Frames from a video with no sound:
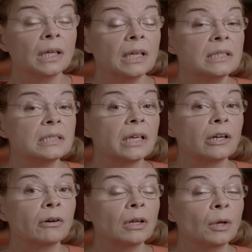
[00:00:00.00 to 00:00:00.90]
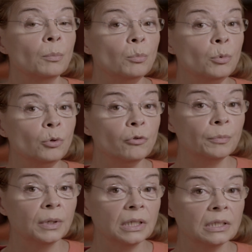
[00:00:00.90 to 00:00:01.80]
Is there a
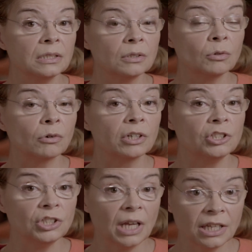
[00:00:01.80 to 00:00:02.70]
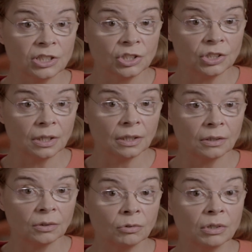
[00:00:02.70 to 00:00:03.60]
movement or a
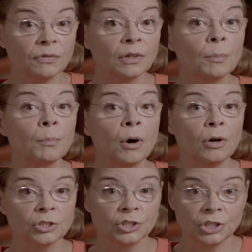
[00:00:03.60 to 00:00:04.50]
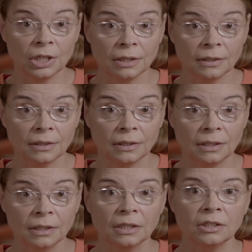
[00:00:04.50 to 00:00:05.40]
gesture or even a posture?
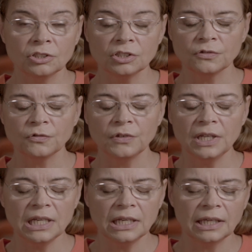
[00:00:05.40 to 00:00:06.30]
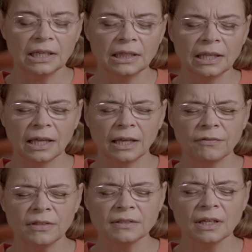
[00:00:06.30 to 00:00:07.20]
Just feeling in there.
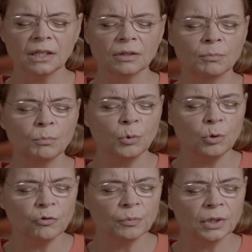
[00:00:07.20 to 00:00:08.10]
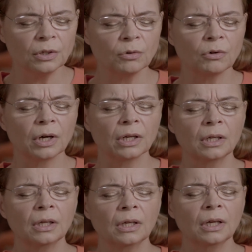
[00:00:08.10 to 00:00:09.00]
If this had a movement or
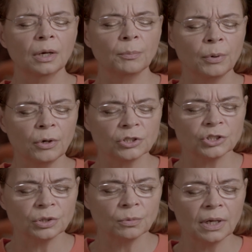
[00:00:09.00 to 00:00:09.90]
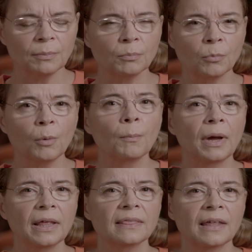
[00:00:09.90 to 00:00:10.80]
a posture, what
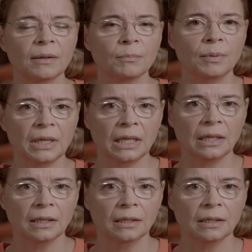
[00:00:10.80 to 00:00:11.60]
might that be?